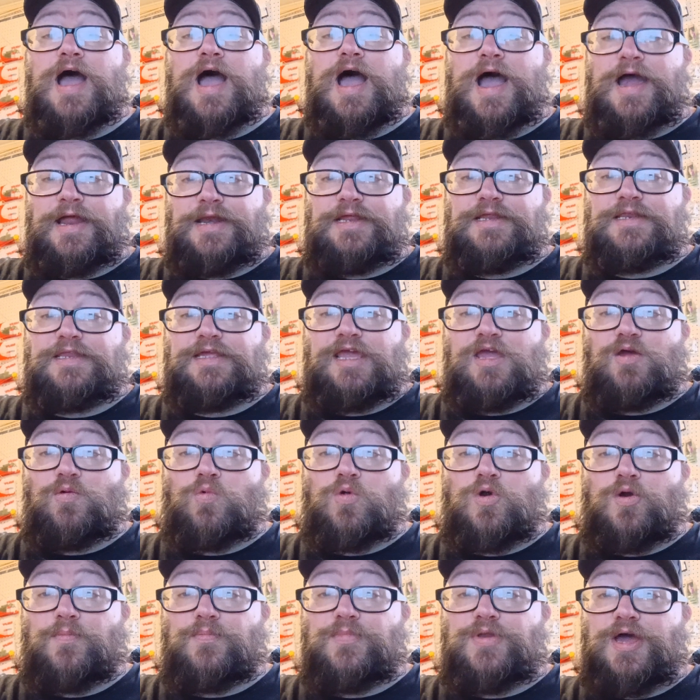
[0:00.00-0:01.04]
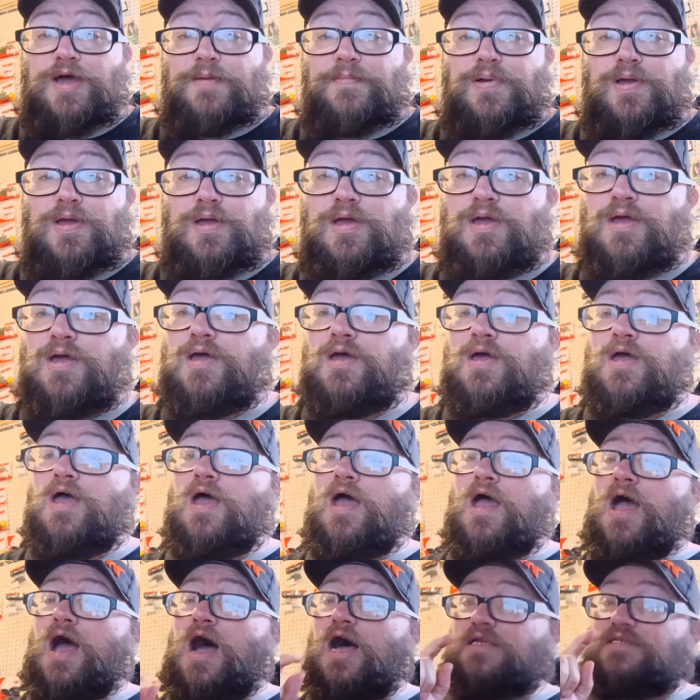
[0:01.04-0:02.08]
I need to get warmed up.
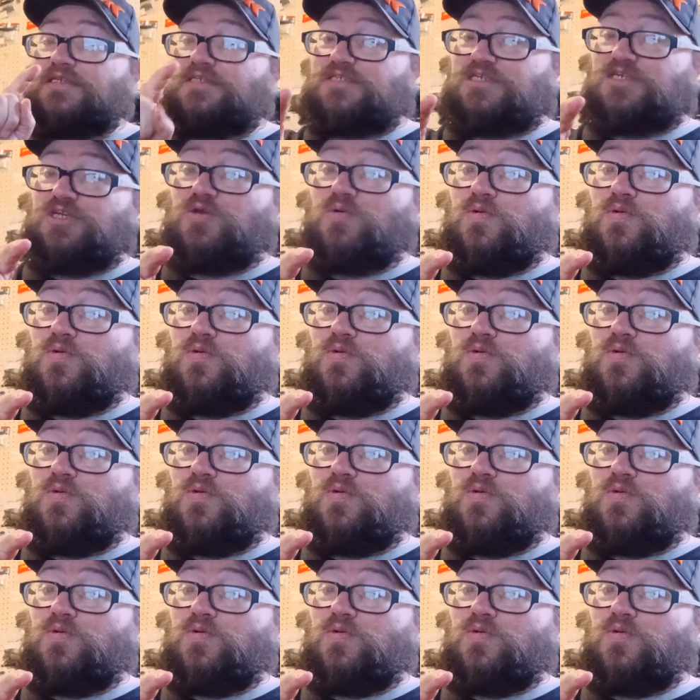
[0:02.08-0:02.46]
I'll see